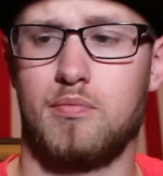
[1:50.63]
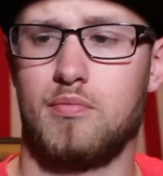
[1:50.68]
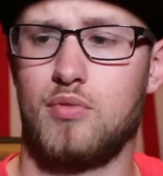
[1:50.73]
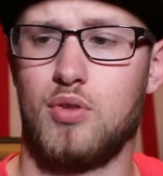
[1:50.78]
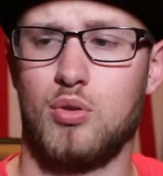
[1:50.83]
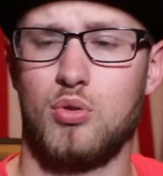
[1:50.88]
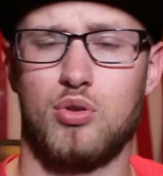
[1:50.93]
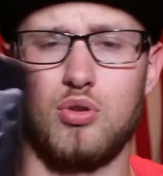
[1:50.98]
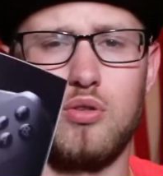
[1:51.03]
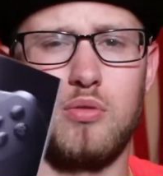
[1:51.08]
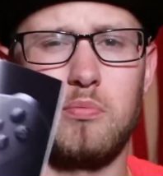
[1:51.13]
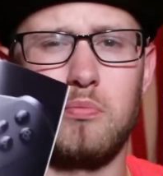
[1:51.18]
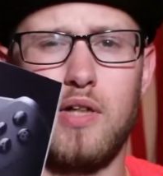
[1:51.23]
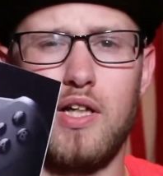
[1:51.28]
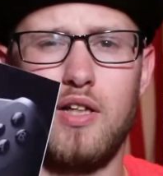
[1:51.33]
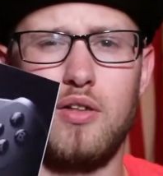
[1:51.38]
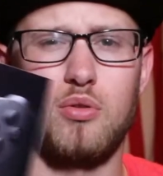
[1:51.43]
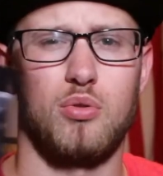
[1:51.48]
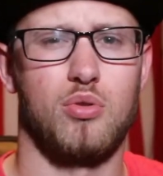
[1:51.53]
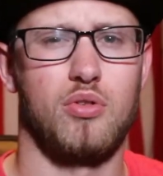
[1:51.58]
user
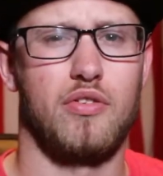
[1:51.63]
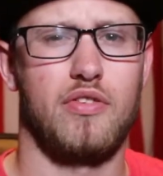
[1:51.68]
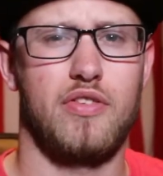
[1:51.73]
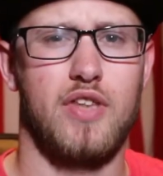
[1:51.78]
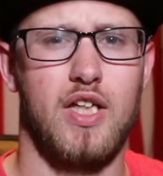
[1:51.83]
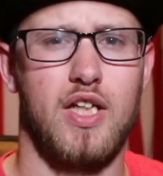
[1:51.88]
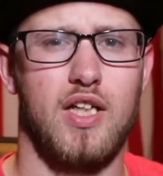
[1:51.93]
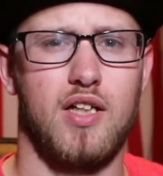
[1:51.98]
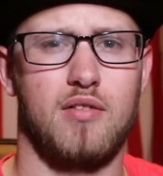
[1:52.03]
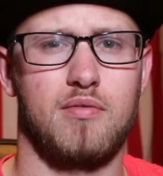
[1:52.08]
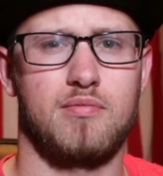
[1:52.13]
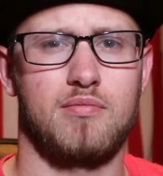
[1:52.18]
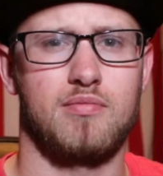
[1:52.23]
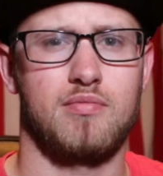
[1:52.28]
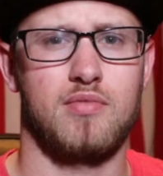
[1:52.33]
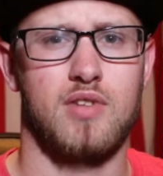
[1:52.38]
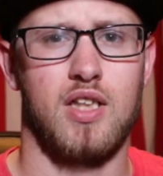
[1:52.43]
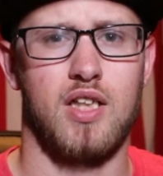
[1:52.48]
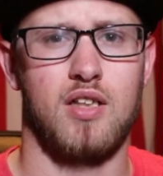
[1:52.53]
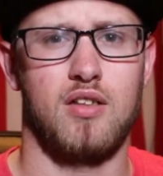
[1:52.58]
manual thing
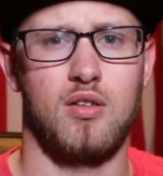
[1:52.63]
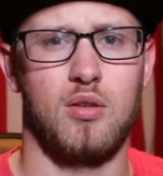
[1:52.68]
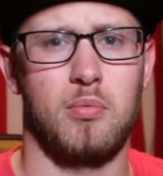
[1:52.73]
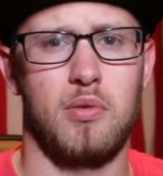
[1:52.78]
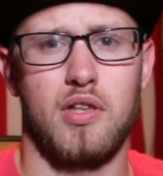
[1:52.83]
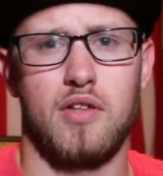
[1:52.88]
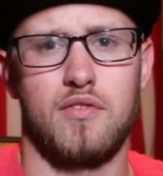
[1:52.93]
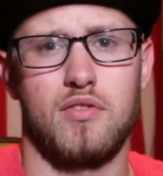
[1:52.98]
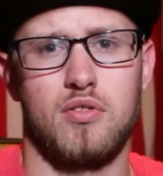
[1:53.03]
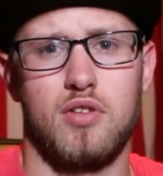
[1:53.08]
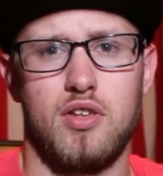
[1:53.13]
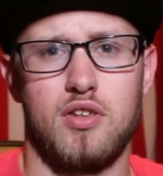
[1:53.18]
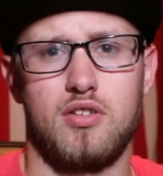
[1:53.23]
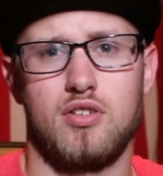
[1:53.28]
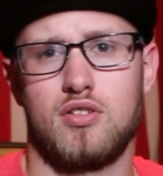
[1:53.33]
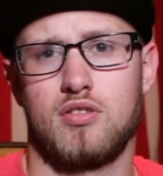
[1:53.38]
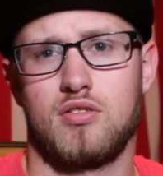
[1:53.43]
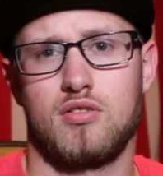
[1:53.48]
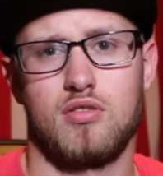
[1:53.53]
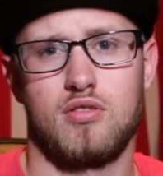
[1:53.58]
that nobody ever
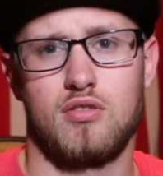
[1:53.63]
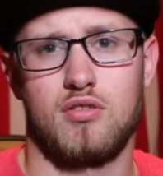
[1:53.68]
reads